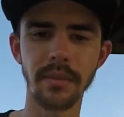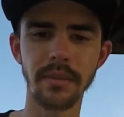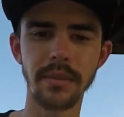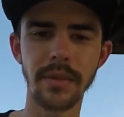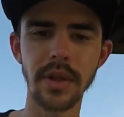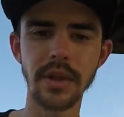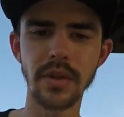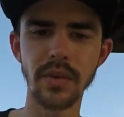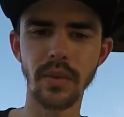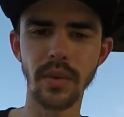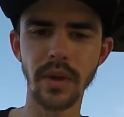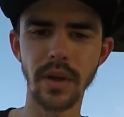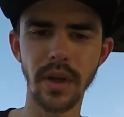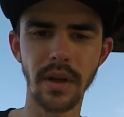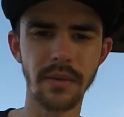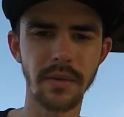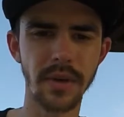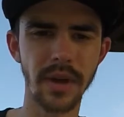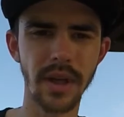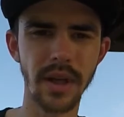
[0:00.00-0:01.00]
This one, I
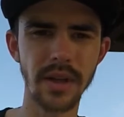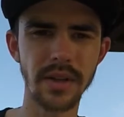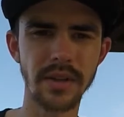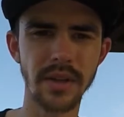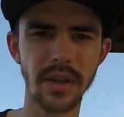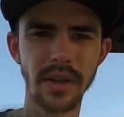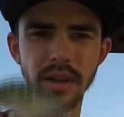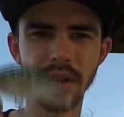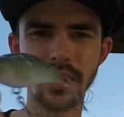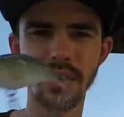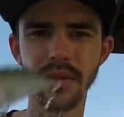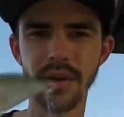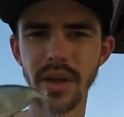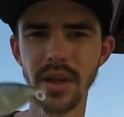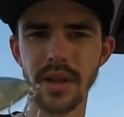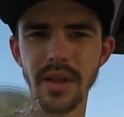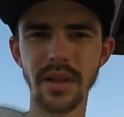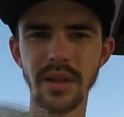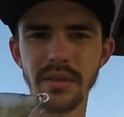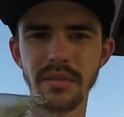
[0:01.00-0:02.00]
forget, it's like the
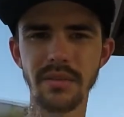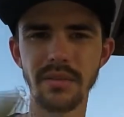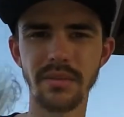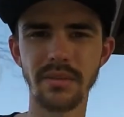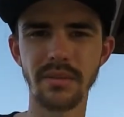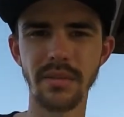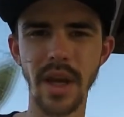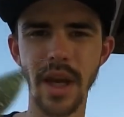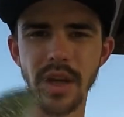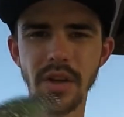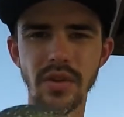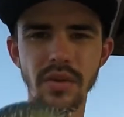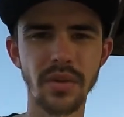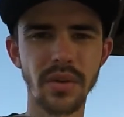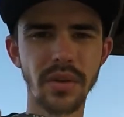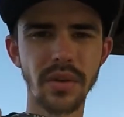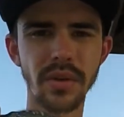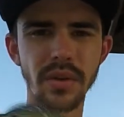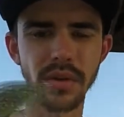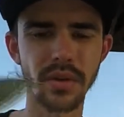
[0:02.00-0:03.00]
green
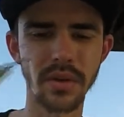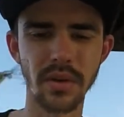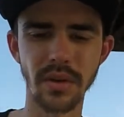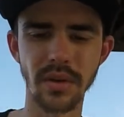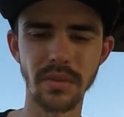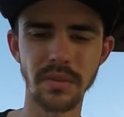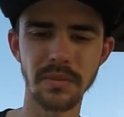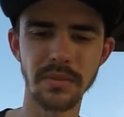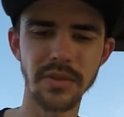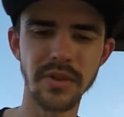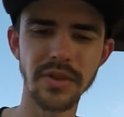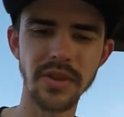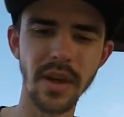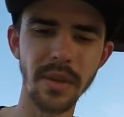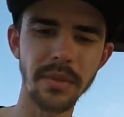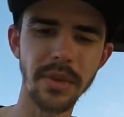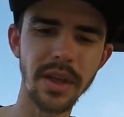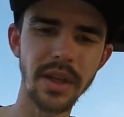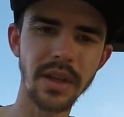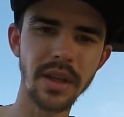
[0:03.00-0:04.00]
natural or
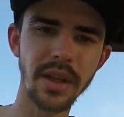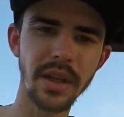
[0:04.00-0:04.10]
something.